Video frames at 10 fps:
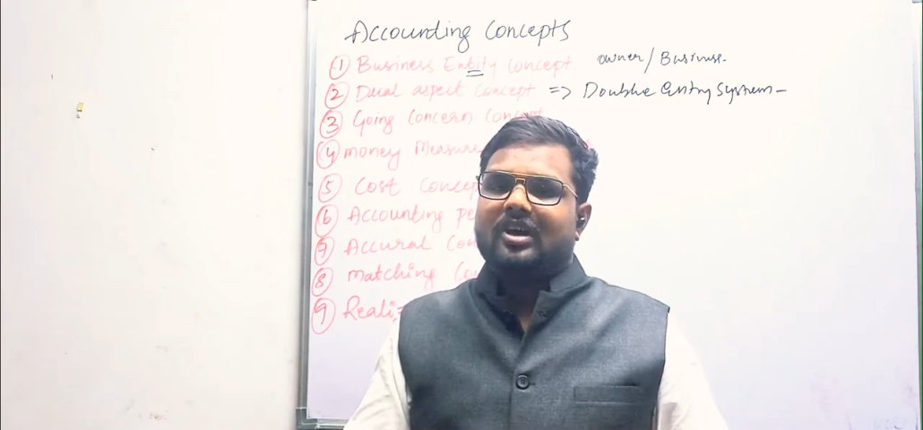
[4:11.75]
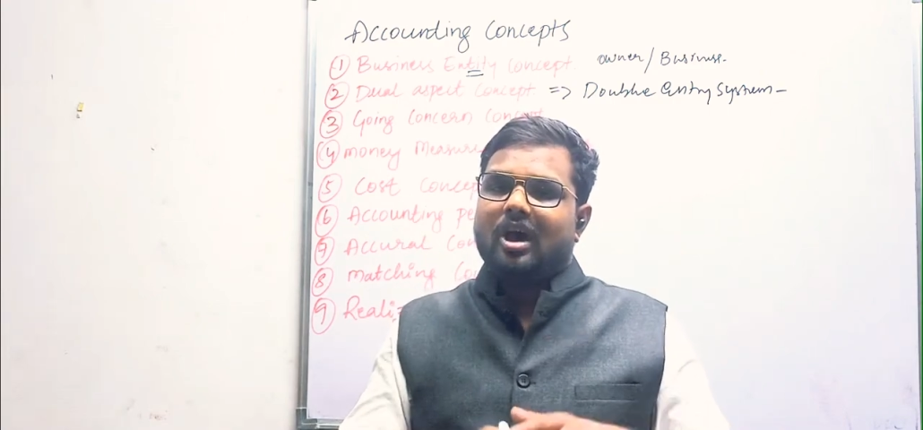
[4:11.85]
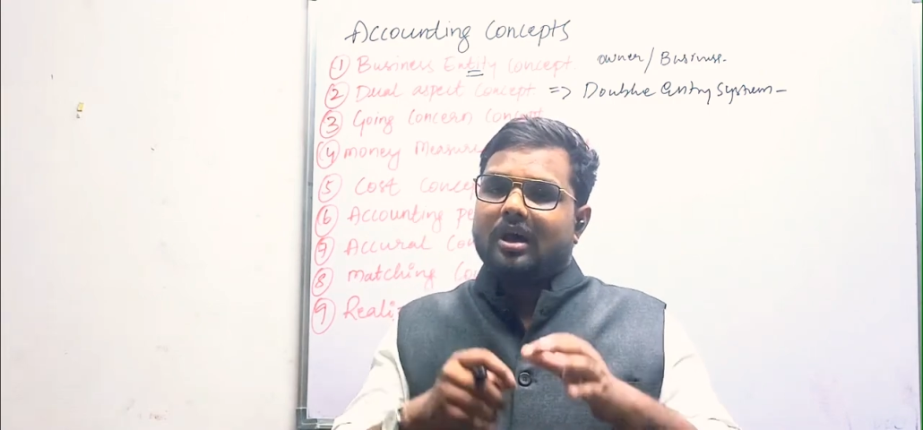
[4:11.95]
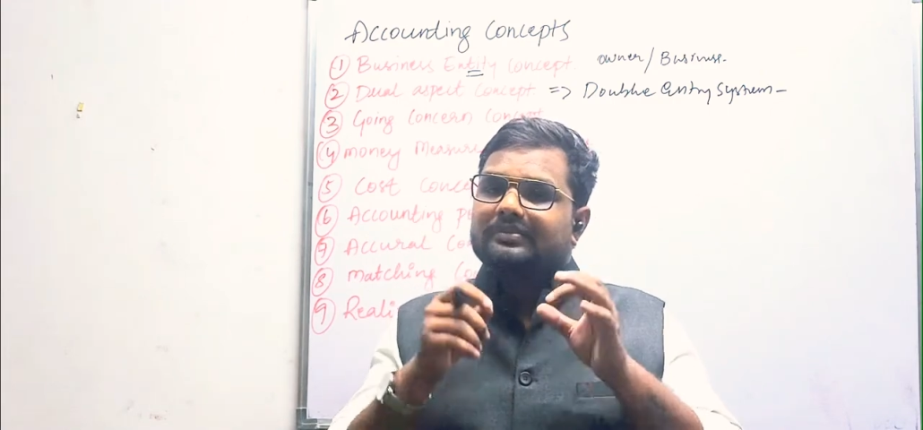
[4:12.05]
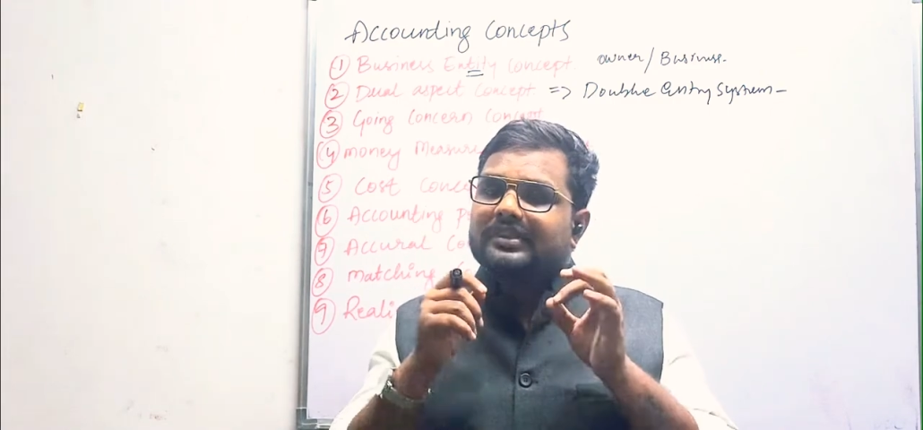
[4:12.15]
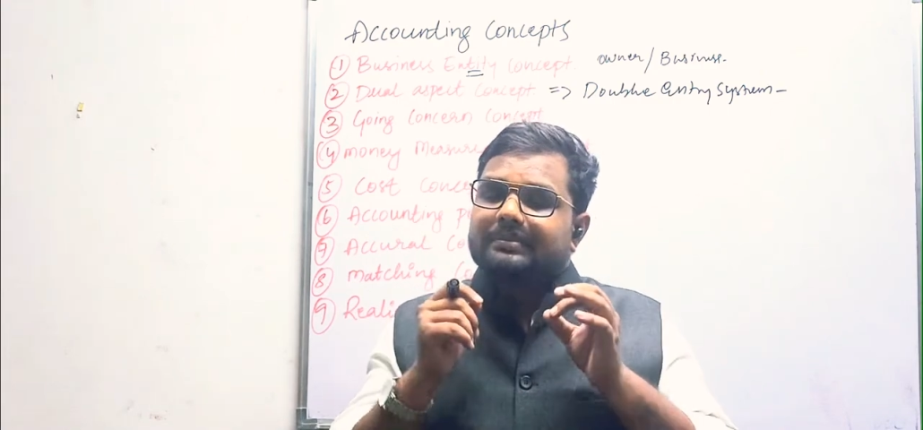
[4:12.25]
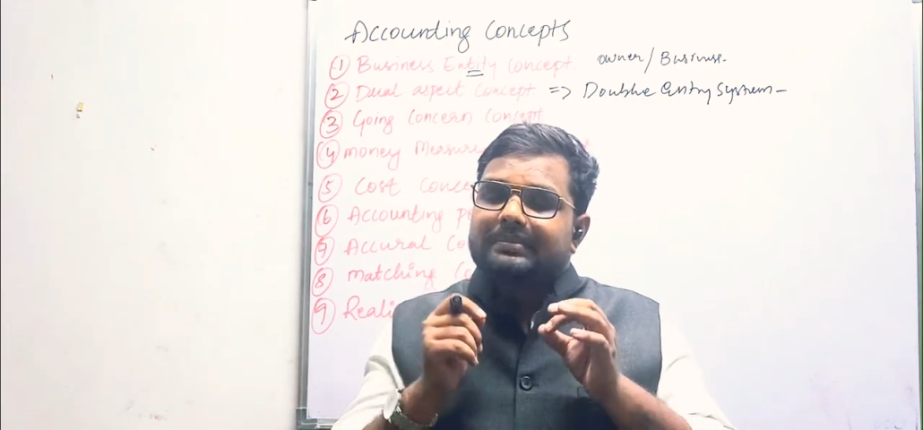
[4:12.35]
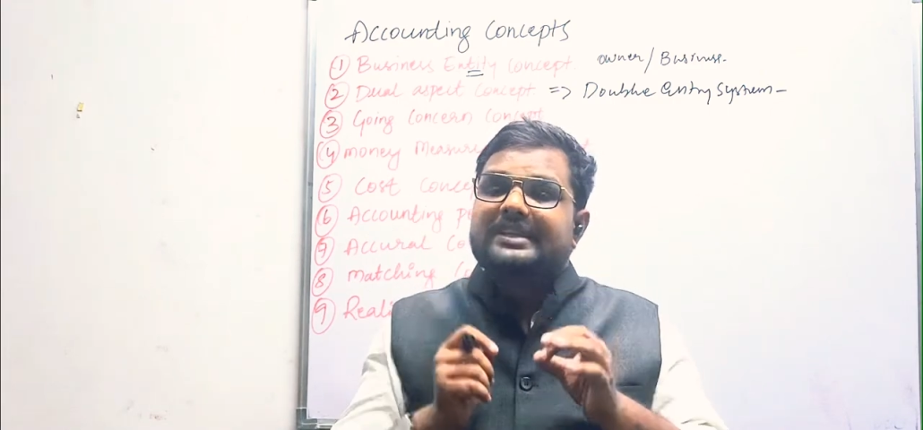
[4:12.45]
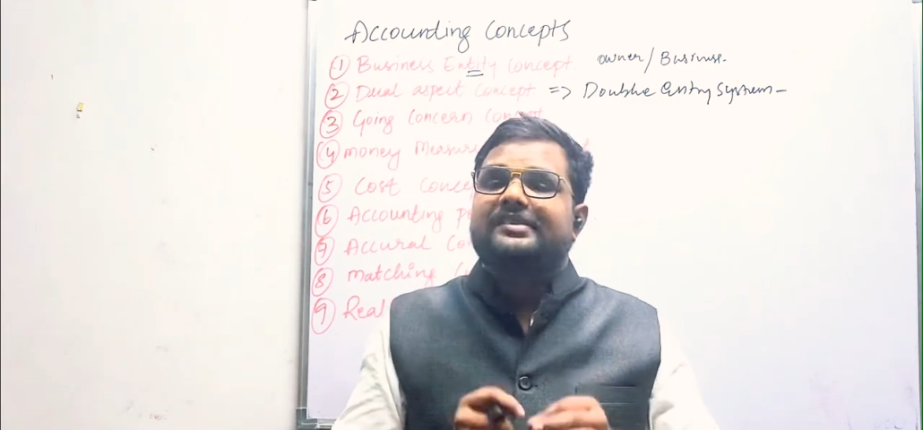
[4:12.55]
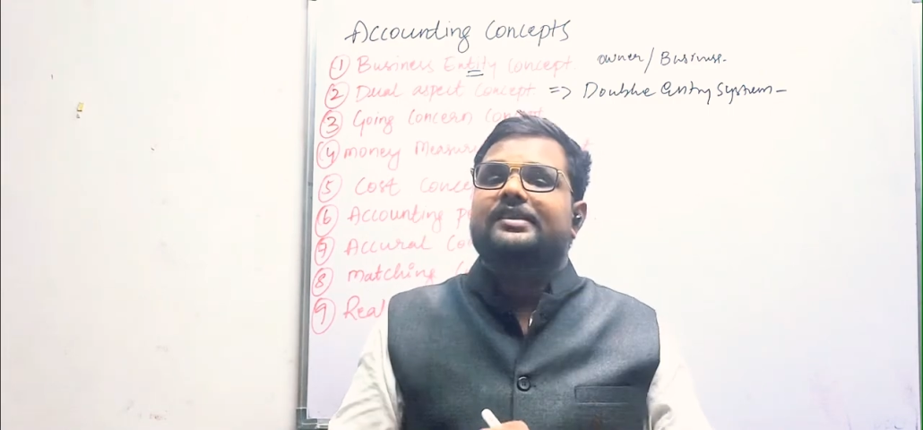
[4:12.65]
of the
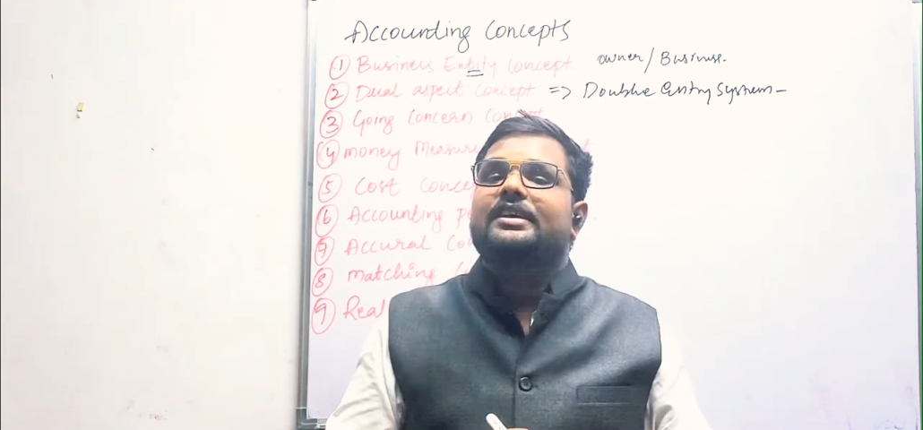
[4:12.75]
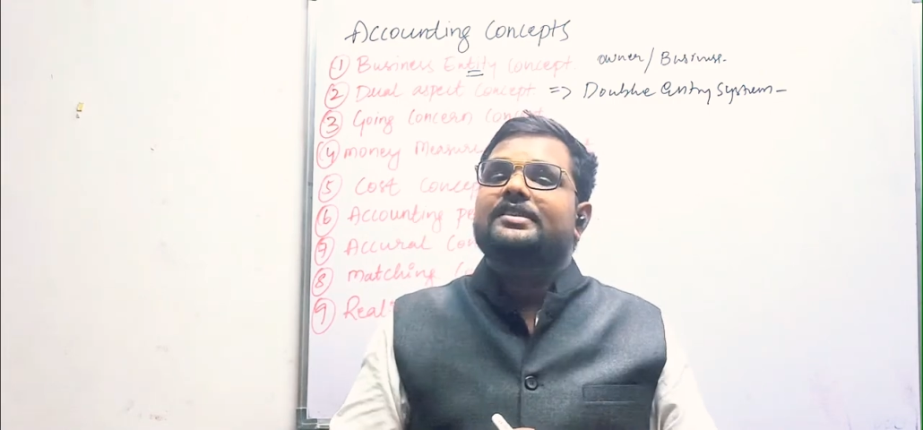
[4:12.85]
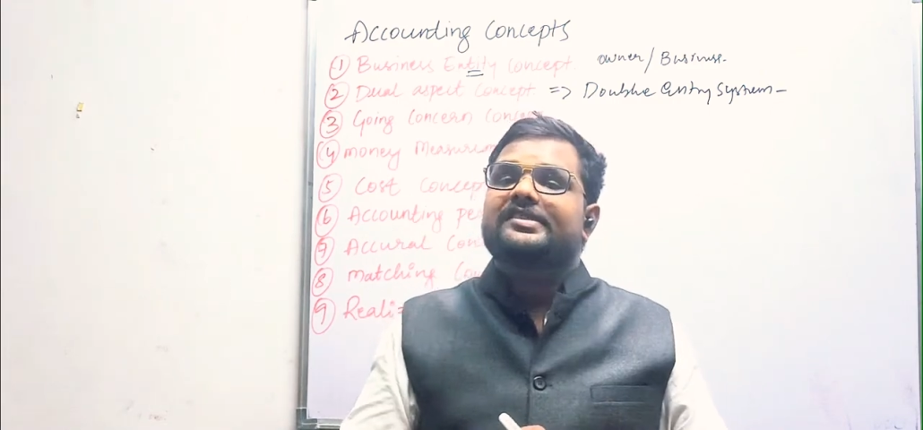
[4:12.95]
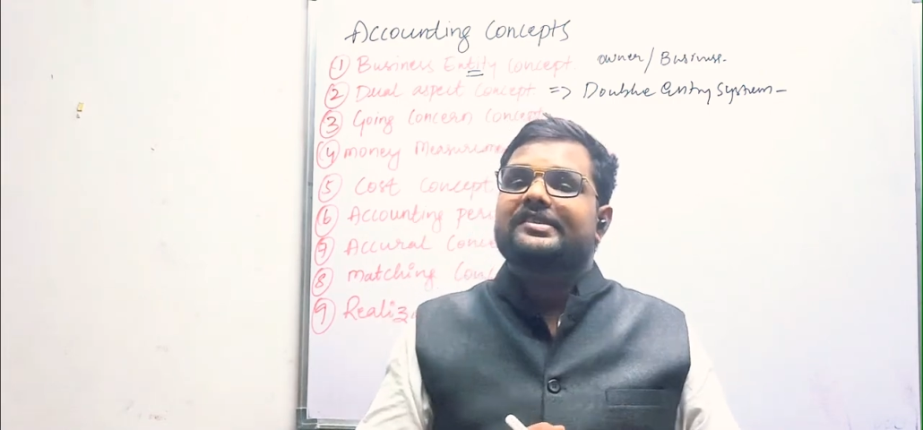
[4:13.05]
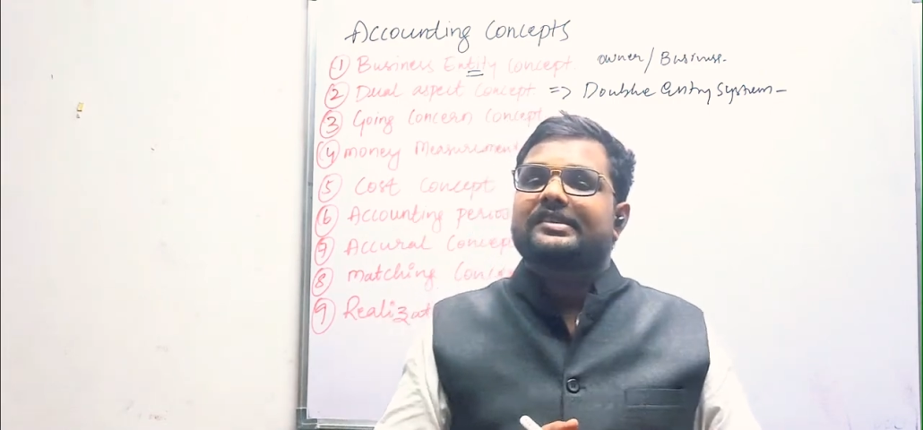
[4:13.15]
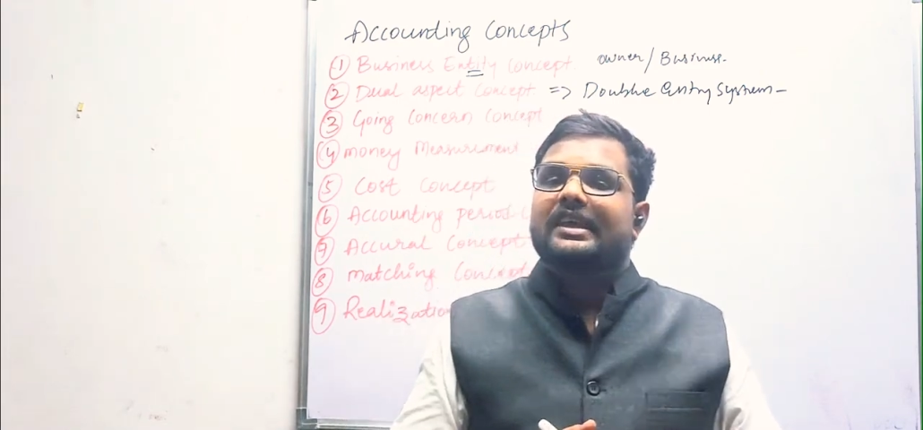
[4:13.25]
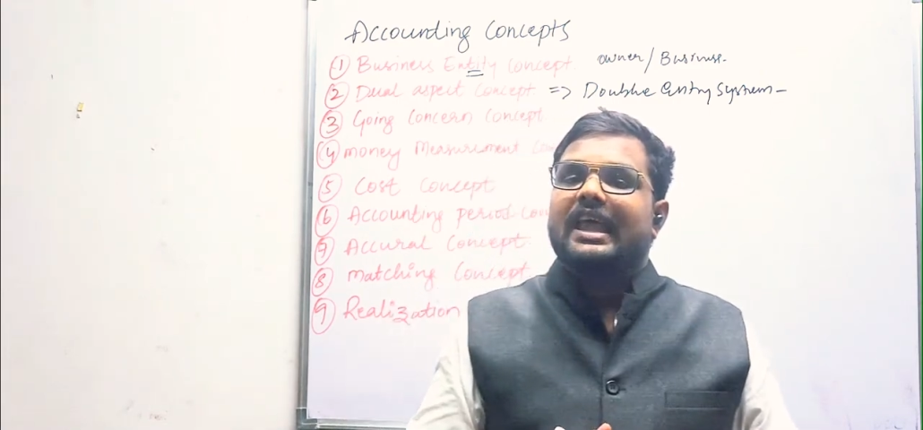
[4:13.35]
business